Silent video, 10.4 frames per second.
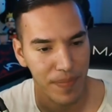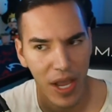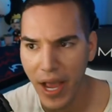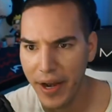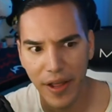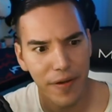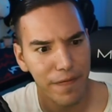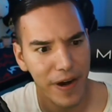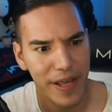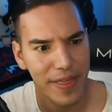Another
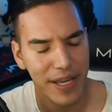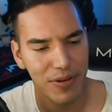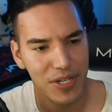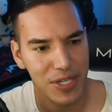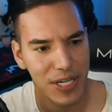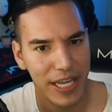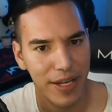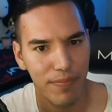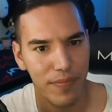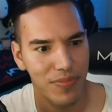funny thing was
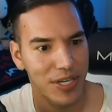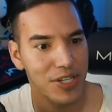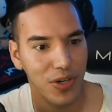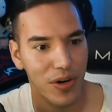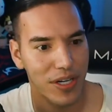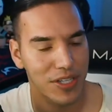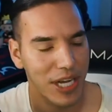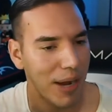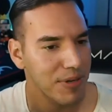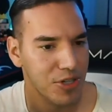in Discord, see,
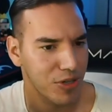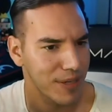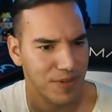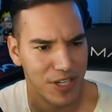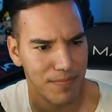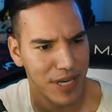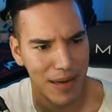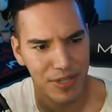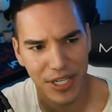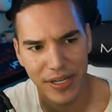I would stream
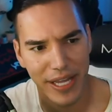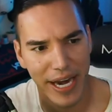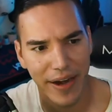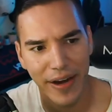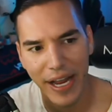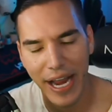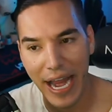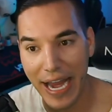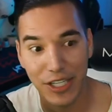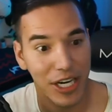sometimes here and there,
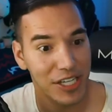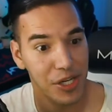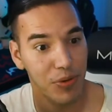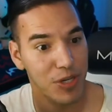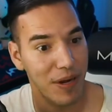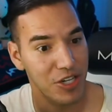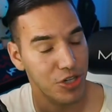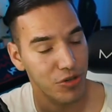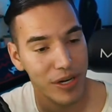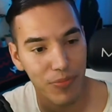and she actually went to my
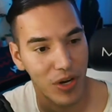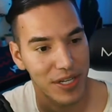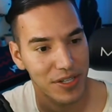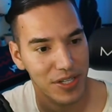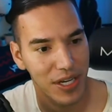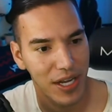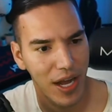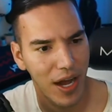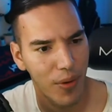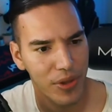stream once
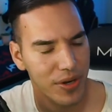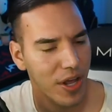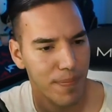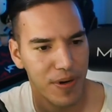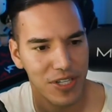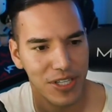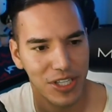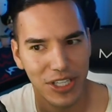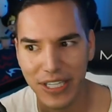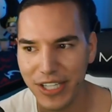with another person.
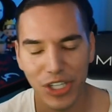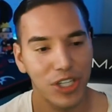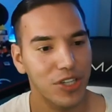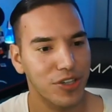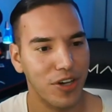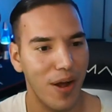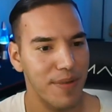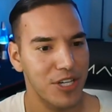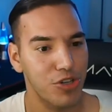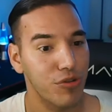She said she just saw
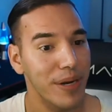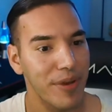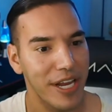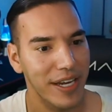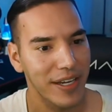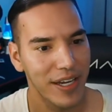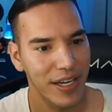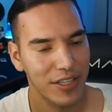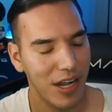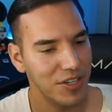me streaming
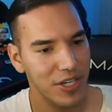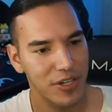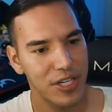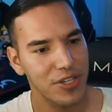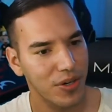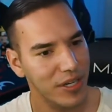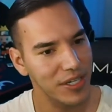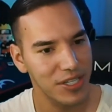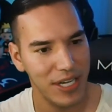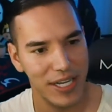because I was in her Discord
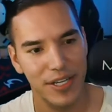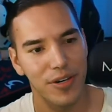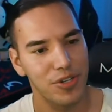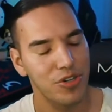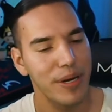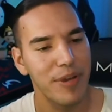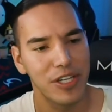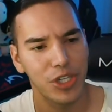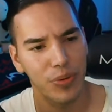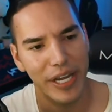and said, you know,
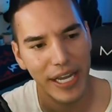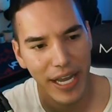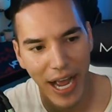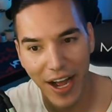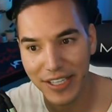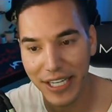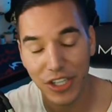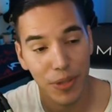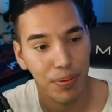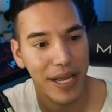streaming. And I was
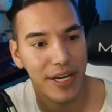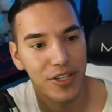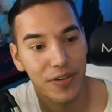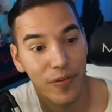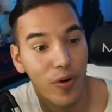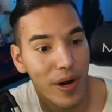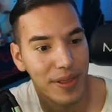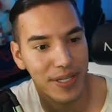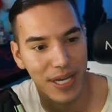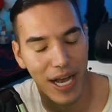actually playing Gears of War at
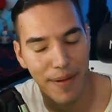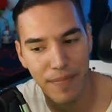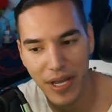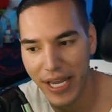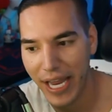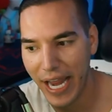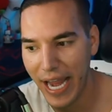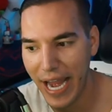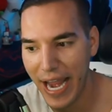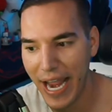the time,
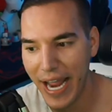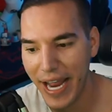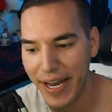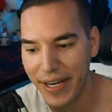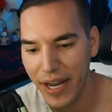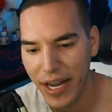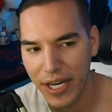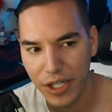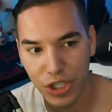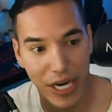and
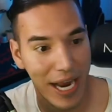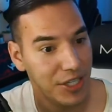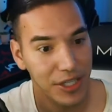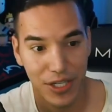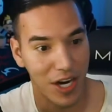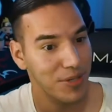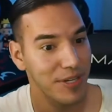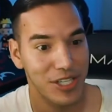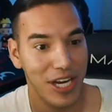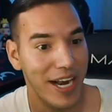she actually talked to me
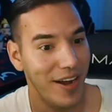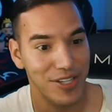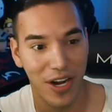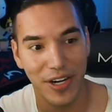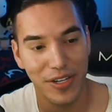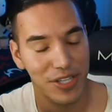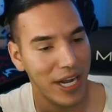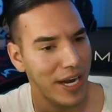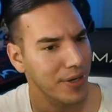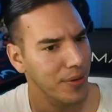in chat, and I was talking to her. It was
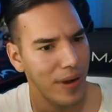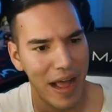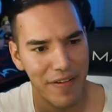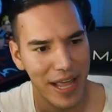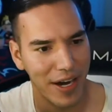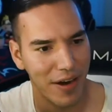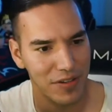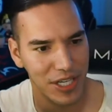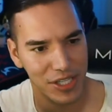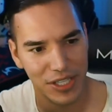kind of cool having that
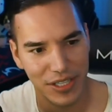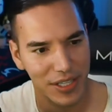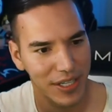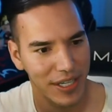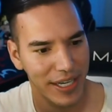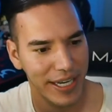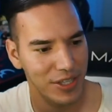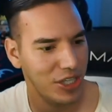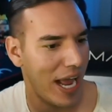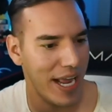conversation in
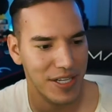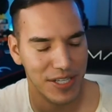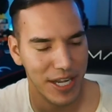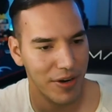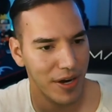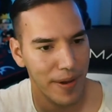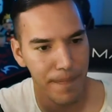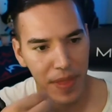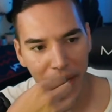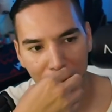chat, etc.
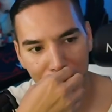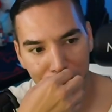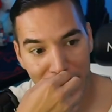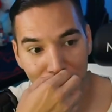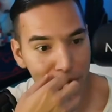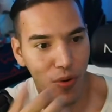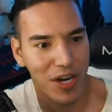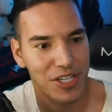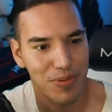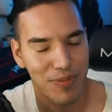Because nobody
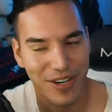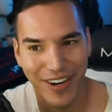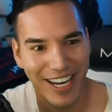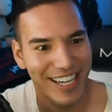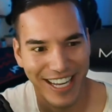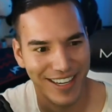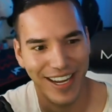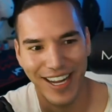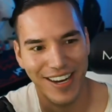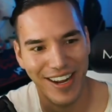watches me, right? Like
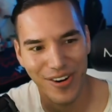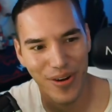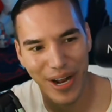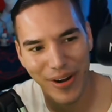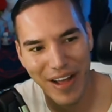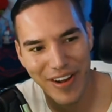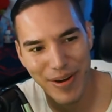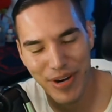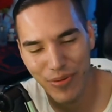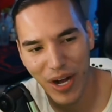I don't have
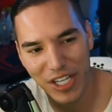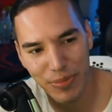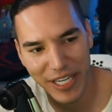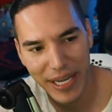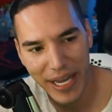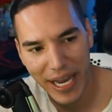anybody watch me.